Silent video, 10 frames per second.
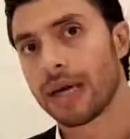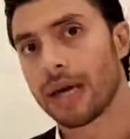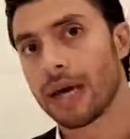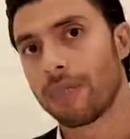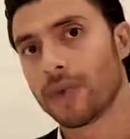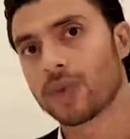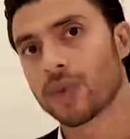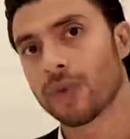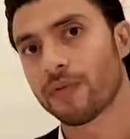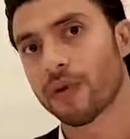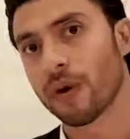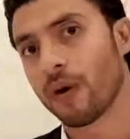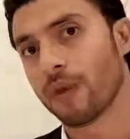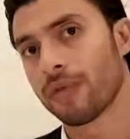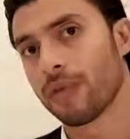per square
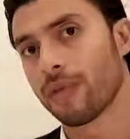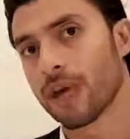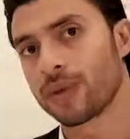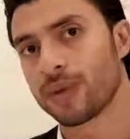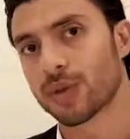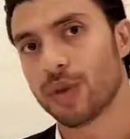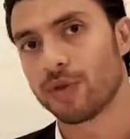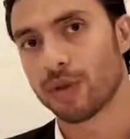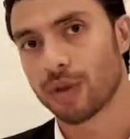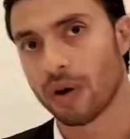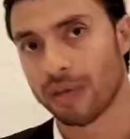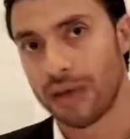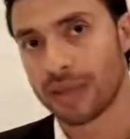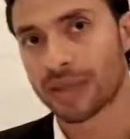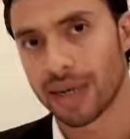of the price per square foot of
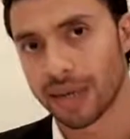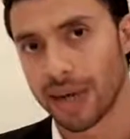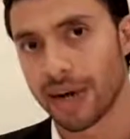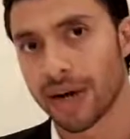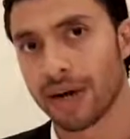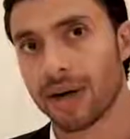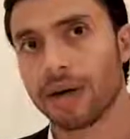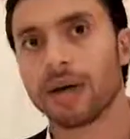the inside area,